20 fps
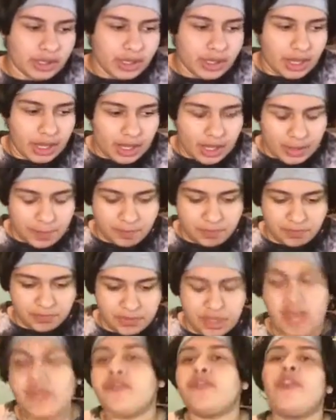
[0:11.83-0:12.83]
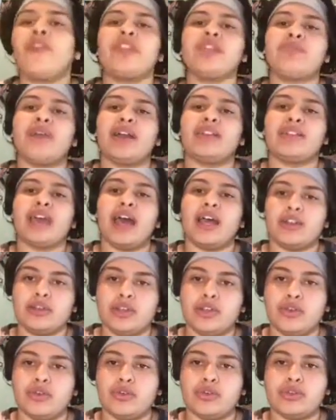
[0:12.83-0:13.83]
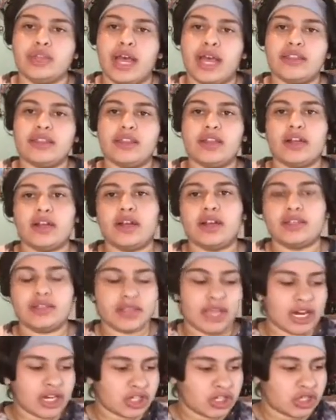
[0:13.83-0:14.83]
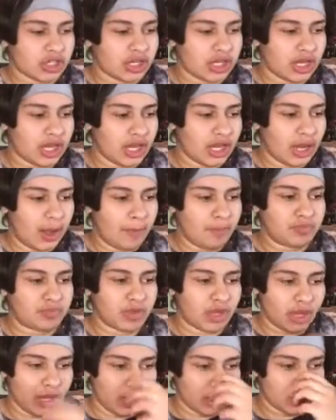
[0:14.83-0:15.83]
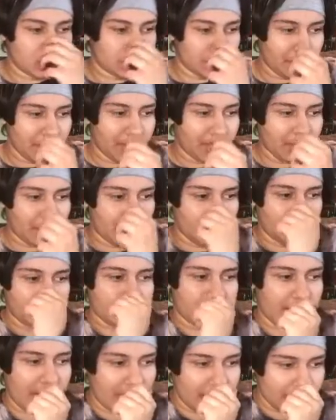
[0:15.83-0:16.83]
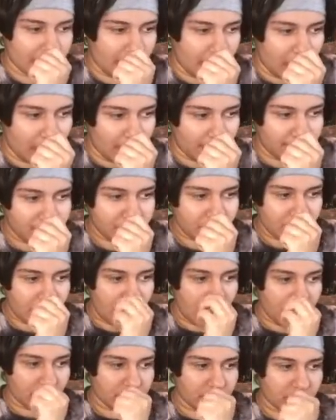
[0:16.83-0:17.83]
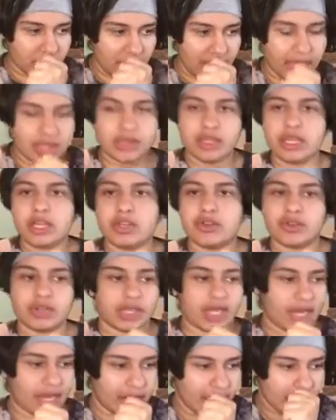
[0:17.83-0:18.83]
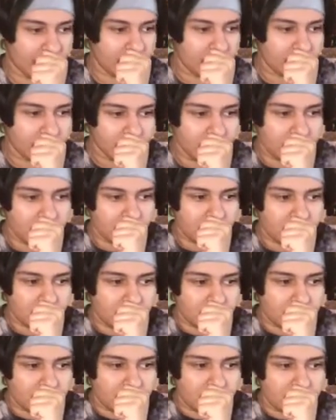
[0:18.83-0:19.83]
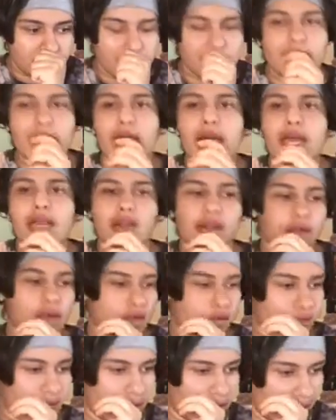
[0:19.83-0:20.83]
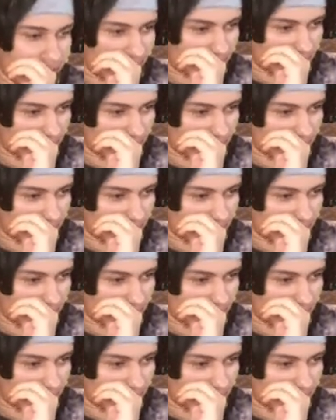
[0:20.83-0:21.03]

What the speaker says: If only my dad knew that there is actually a superhero that Stan Lee created that